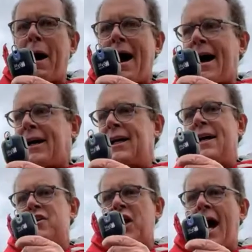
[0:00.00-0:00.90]
Park,
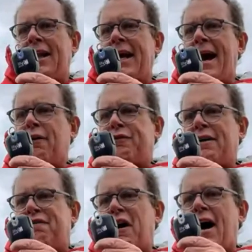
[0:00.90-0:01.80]
Charlie
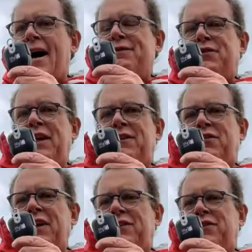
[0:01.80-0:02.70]
Alpha
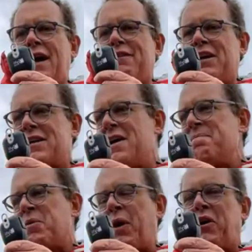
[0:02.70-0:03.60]
5667.
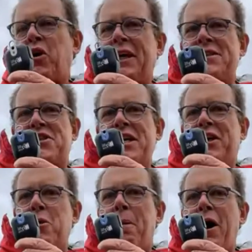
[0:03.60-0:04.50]
We're calling
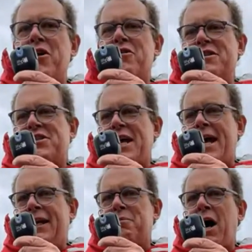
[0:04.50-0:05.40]
CQ Pota and
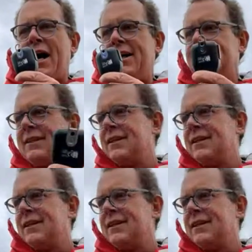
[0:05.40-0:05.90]
standing by.